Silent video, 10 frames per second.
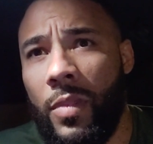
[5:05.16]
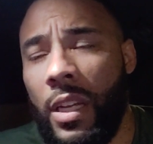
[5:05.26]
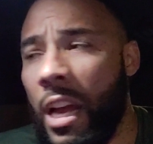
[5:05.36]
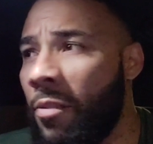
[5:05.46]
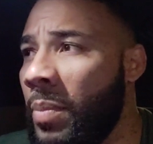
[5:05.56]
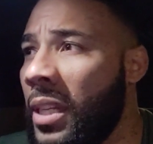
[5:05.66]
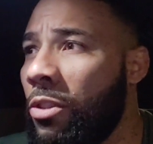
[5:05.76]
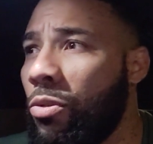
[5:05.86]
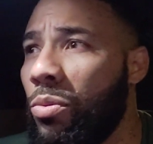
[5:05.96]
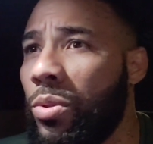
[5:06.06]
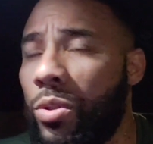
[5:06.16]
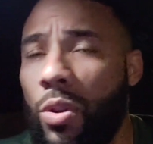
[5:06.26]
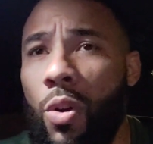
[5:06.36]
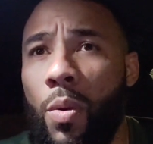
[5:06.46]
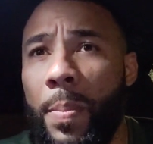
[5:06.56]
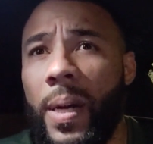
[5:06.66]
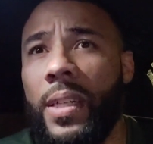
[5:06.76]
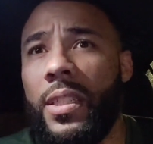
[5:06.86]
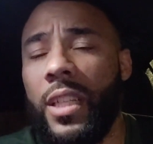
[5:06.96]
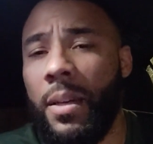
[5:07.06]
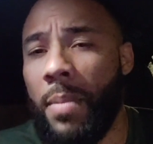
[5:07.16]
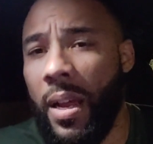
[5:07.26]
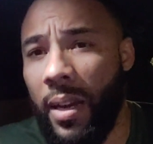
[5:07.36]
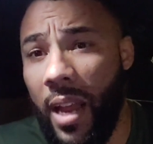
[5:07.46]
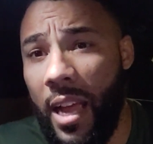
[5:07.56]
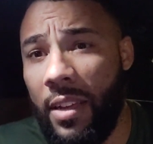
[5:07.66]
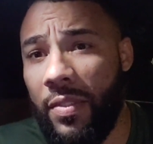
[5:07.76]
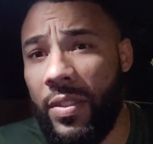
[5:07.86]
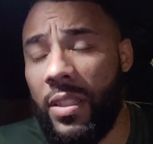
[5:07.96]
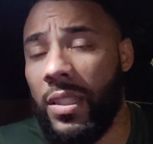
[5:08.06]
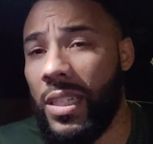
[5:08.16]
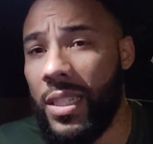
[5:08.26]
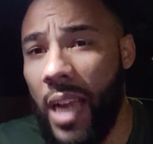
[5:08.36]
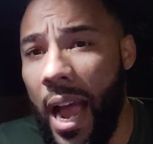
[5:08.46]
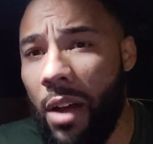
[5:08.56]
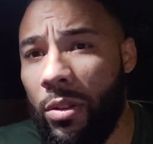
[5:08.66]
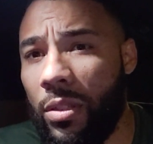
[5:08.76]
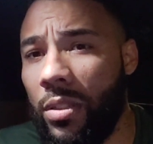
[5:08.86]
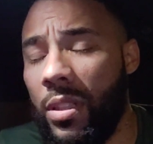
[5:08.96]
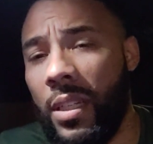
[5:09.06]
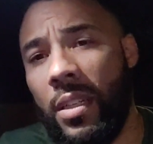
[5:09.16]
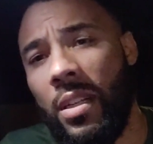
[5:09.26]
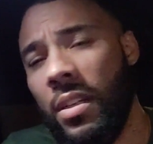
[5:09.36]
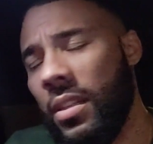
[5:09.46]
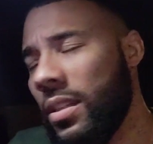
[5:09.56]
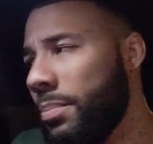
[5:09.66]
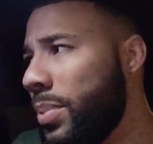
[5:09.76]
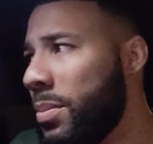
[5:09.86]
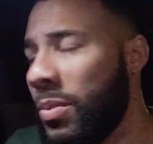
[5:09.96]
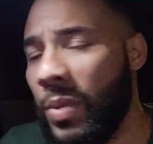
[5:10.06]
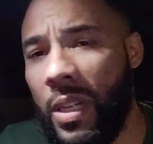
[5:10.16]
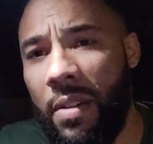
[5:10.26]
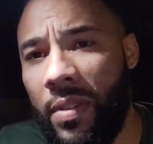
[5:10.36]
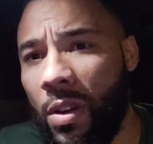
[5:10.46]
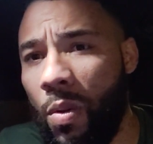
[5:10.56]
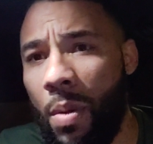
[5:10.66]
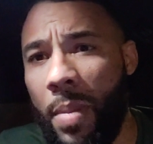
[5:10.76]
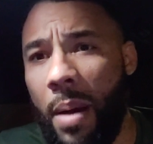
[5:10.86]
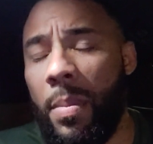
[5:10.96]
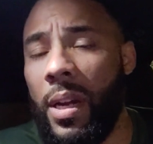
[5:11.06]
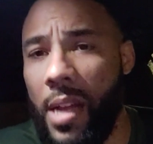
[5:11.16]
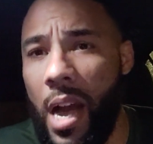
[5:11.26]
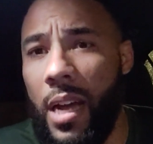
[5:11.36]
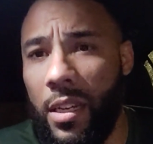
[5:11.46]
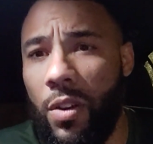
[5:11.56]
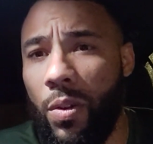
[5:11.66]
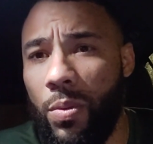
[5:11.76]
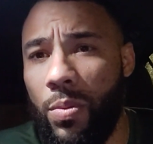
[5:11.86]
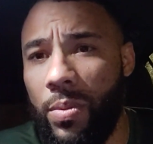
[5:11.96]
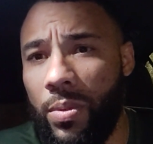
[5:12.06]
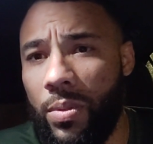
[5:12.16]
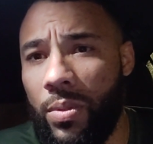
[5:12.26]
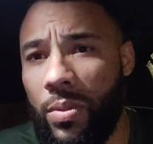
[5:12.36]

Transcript: And I've been through so much in my life since childhood that people will never know about, but God knows.